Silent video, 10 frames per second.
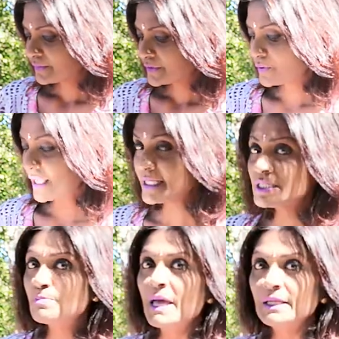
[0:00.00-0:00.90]
So that is
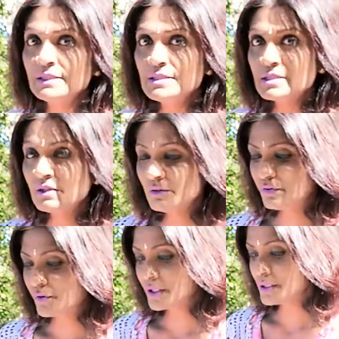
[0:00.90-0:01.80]
balance
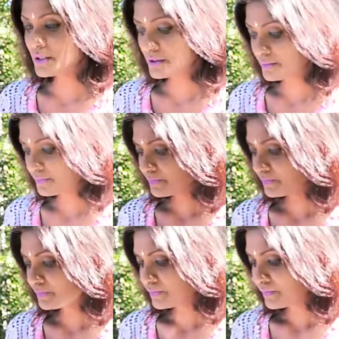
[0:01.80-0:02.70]
for us
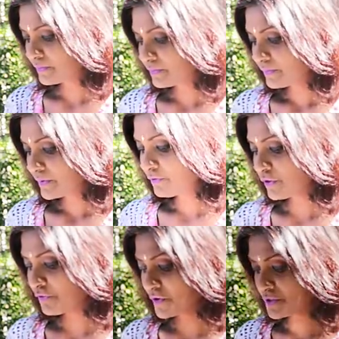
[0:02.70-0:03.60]
for
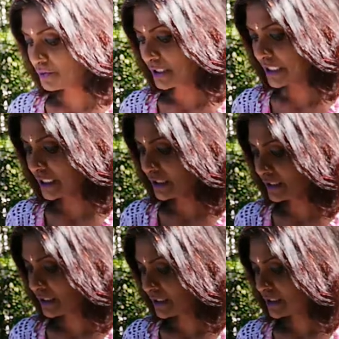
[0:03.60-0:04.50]
the first reading.
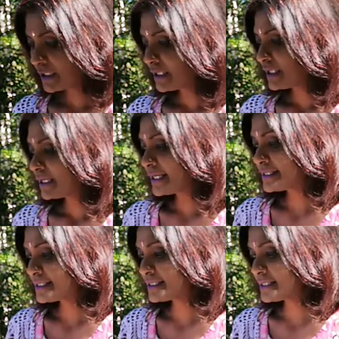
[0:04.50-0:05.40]
And
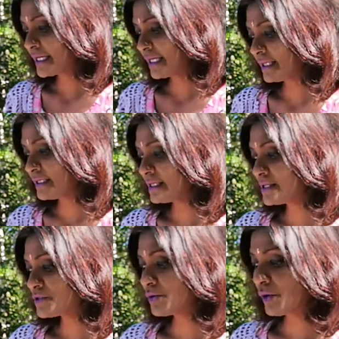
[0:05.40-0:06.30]
second
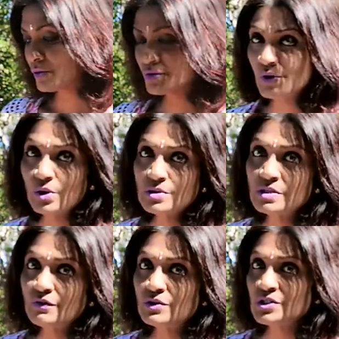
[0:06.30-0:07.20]
is crossroads
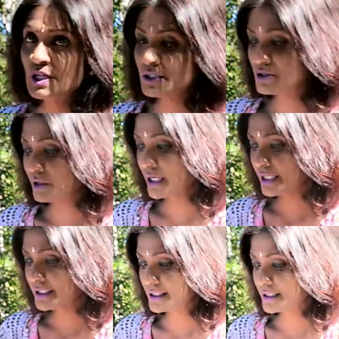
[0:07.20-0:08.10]
for
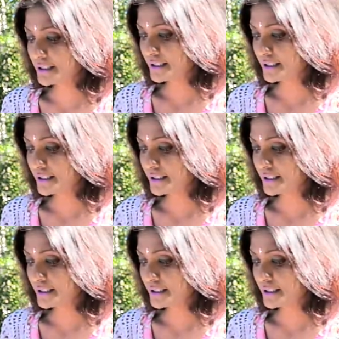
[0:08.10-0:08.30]
chastolite.